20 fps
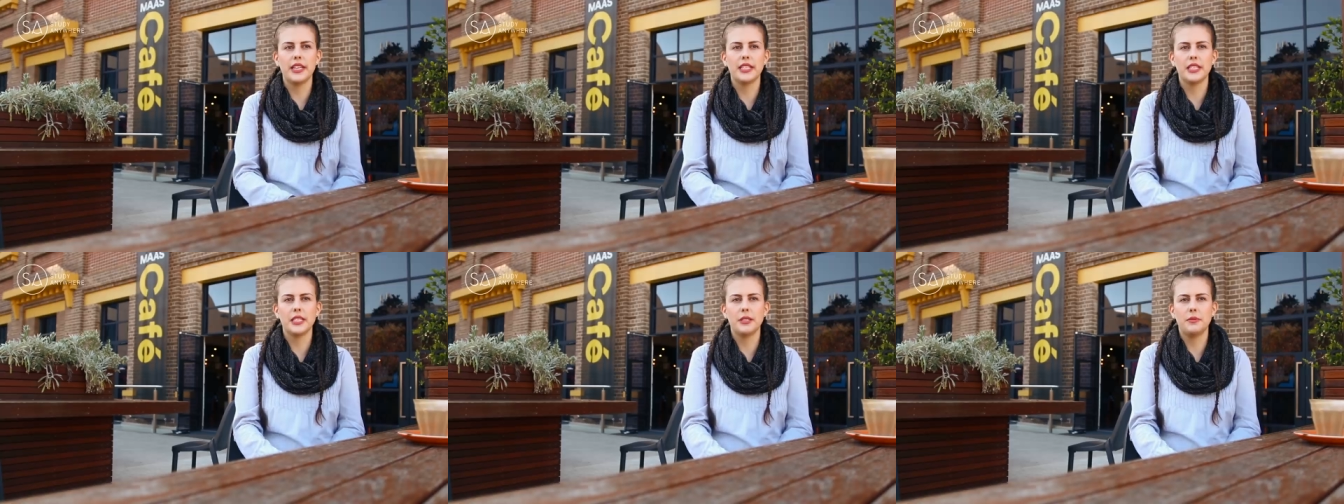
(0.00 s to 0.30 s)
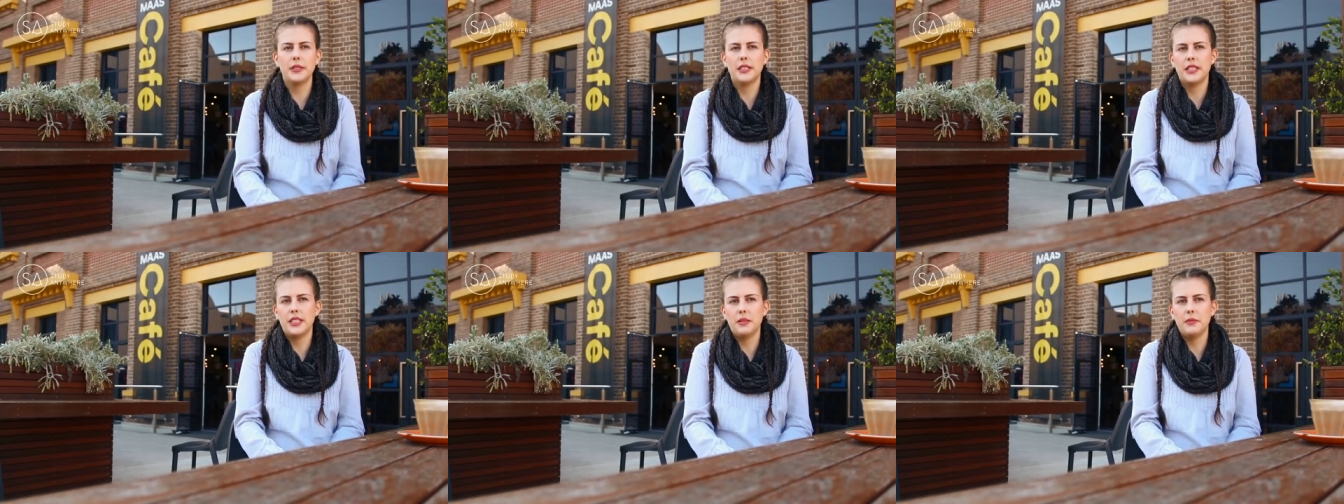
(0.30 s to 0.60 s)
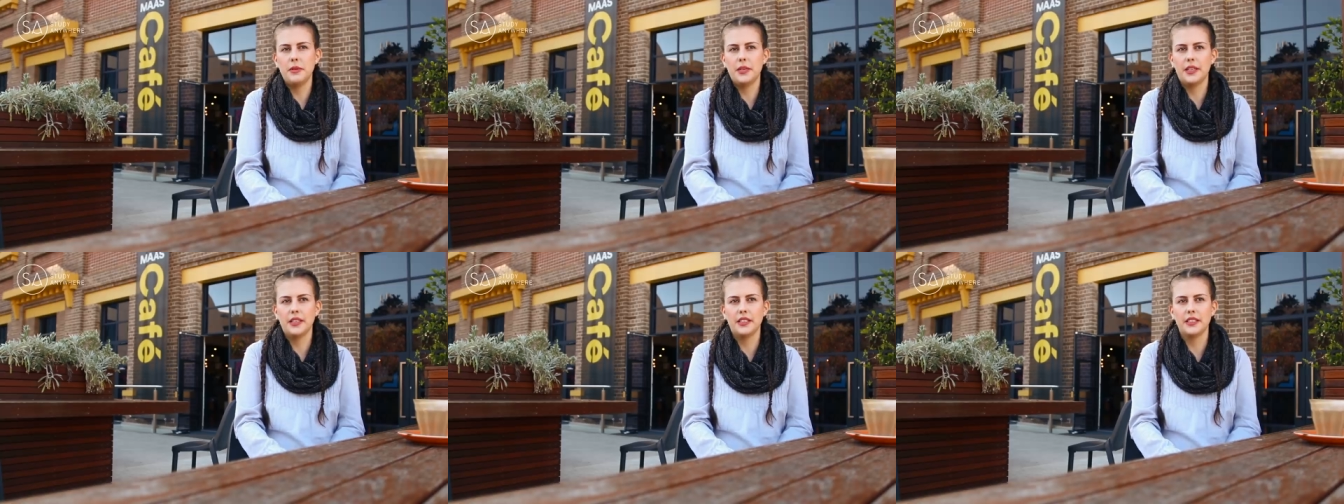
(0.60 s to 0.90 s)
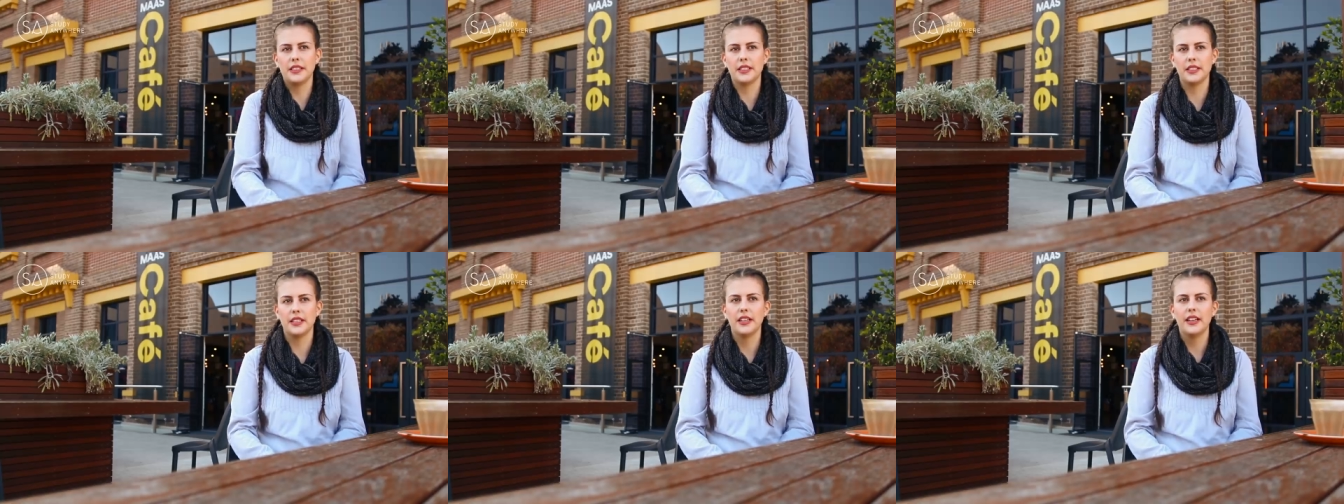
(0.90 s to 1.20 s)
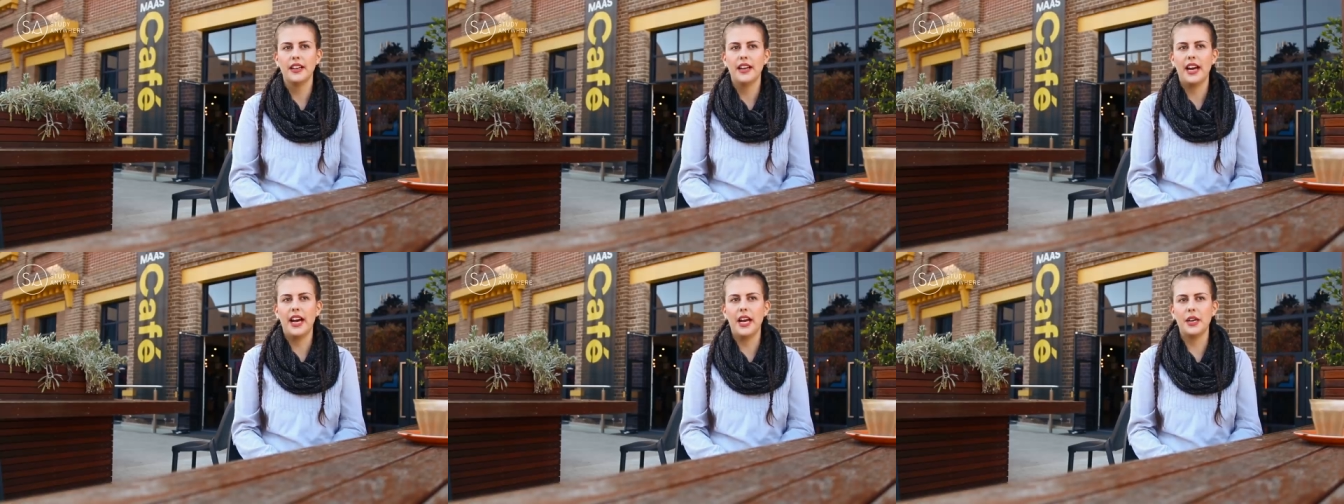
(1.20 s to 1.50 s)
SSBT because
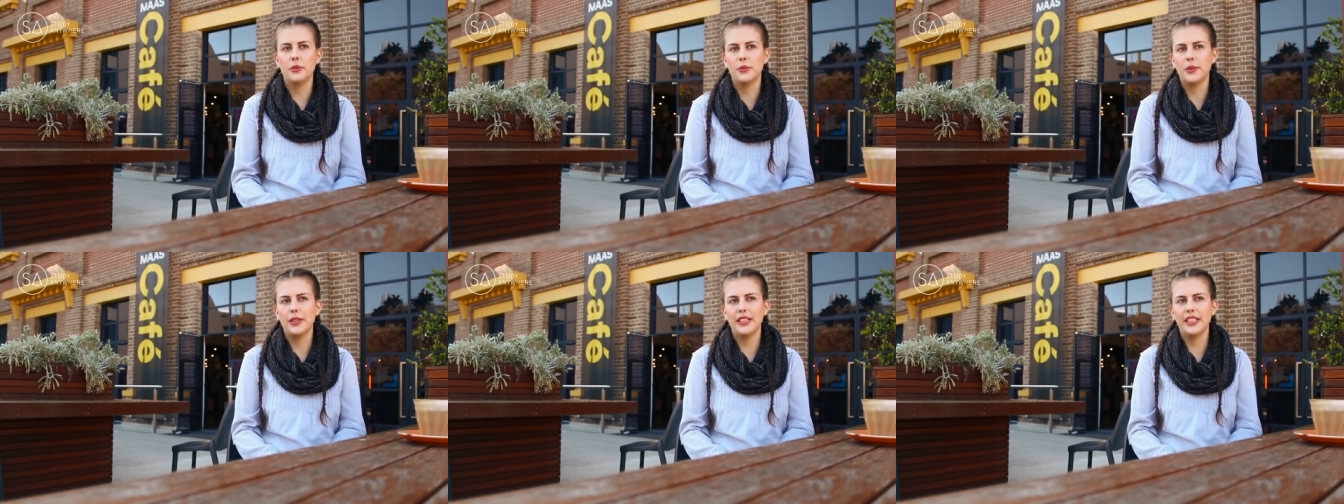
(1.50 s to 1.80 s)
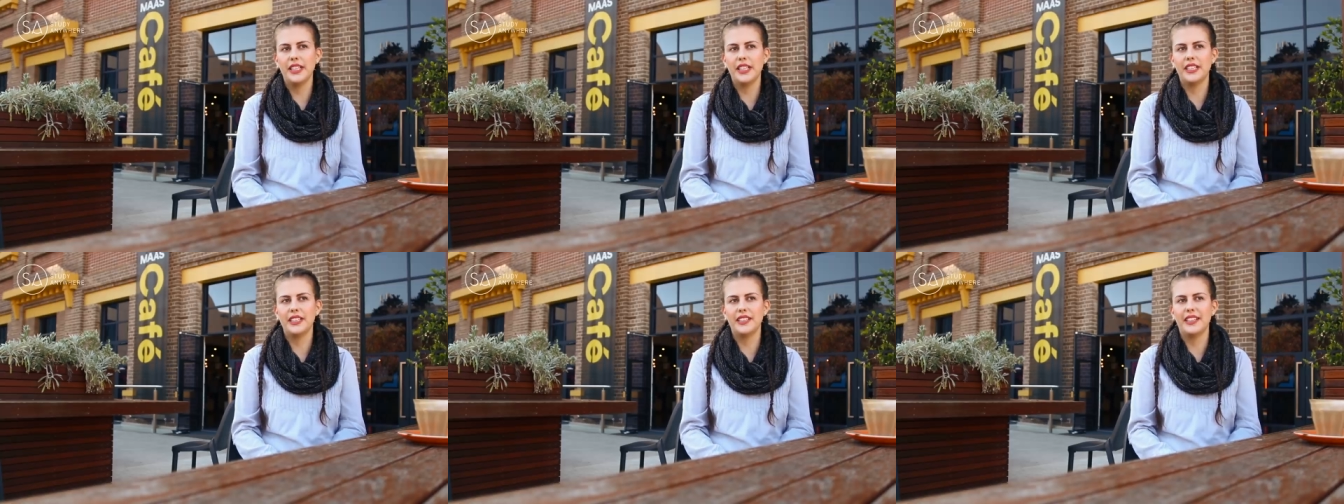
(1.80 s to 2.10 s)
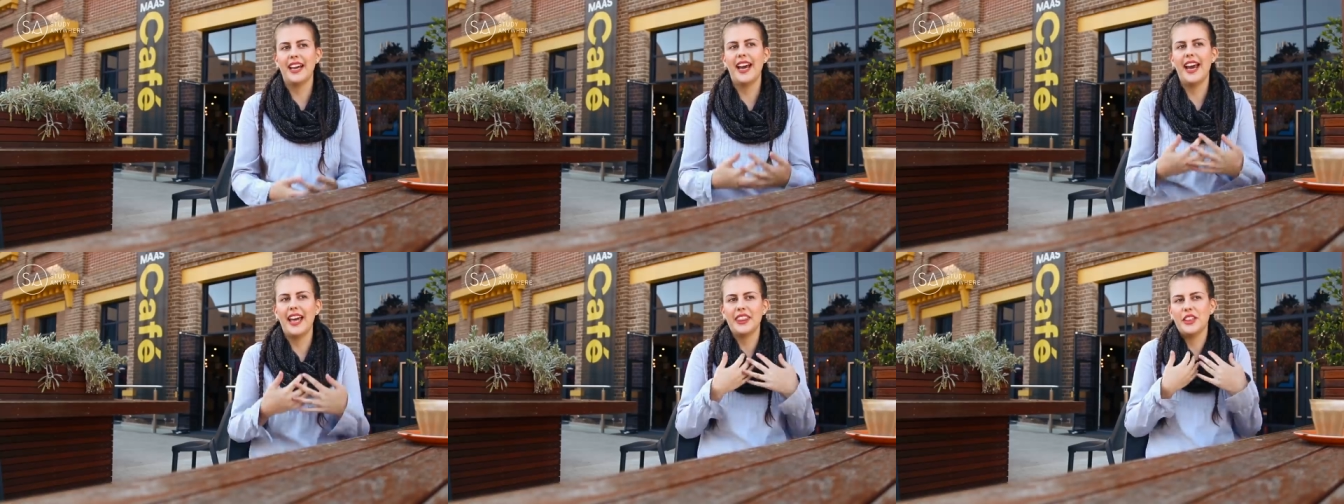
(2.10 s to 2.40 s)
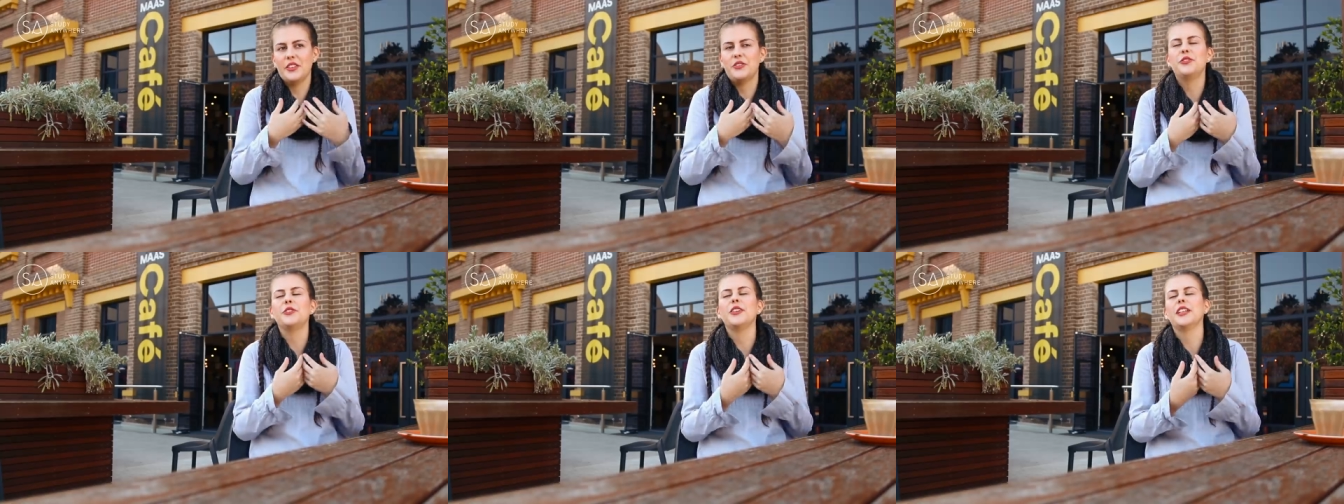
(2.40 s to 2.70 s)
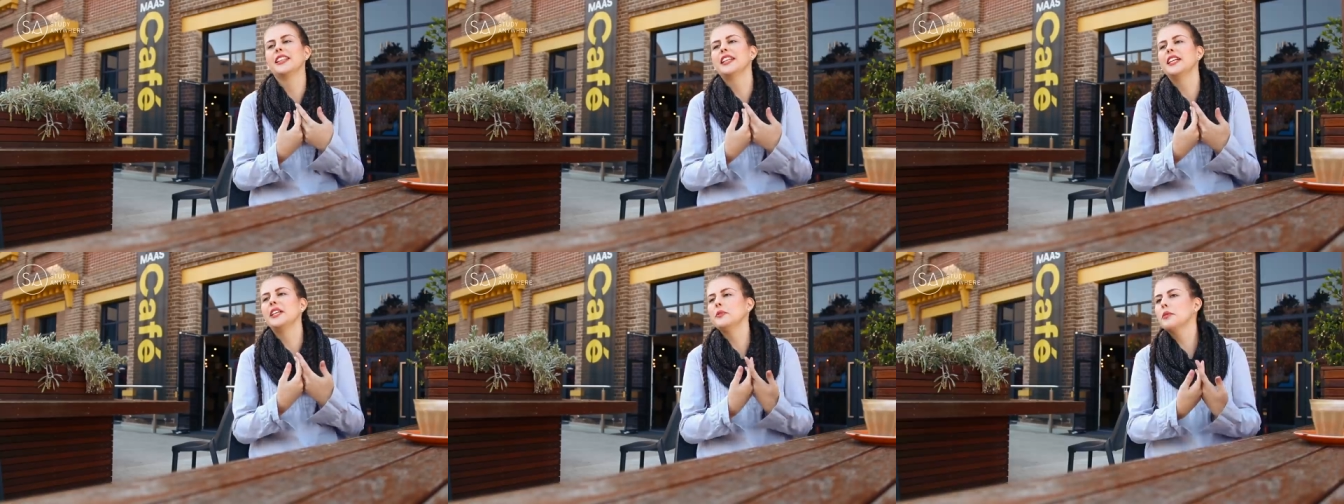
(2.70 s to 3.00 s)
I really had the
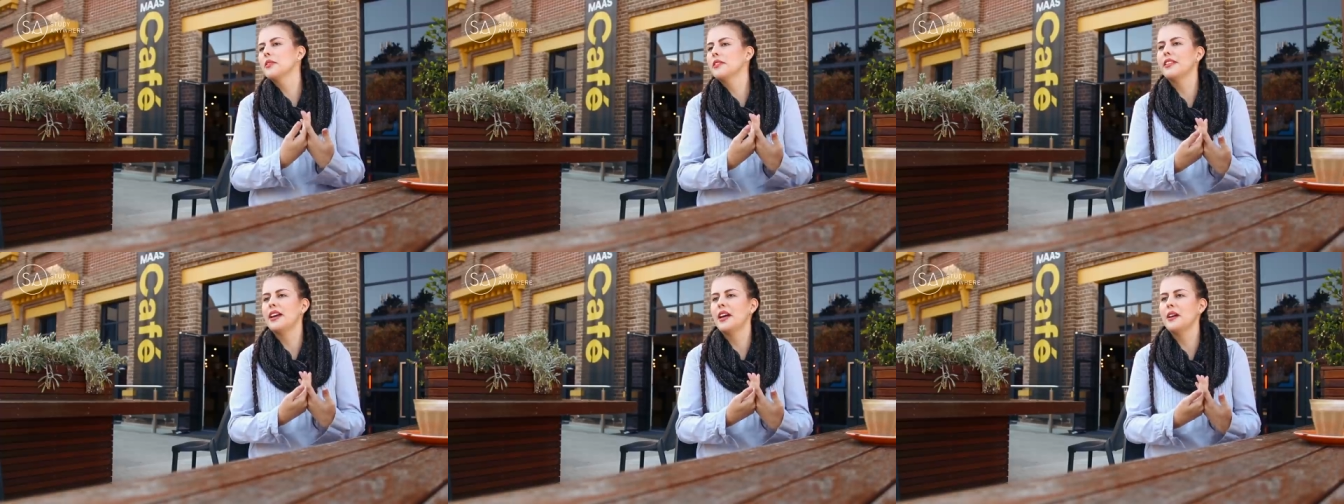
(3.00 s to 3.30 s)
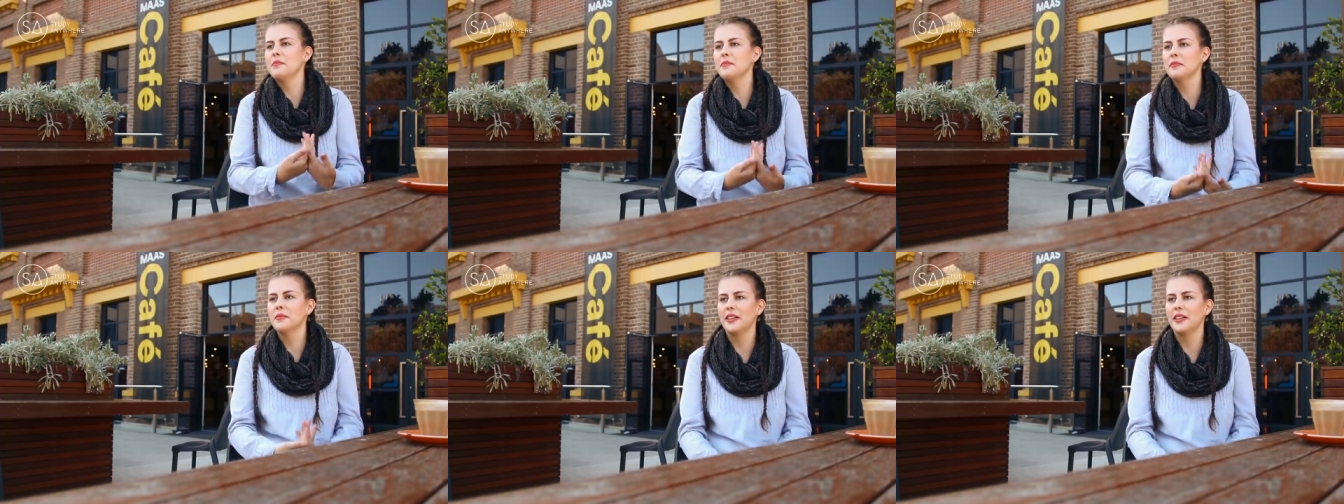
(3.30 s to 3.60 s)
feeling with them.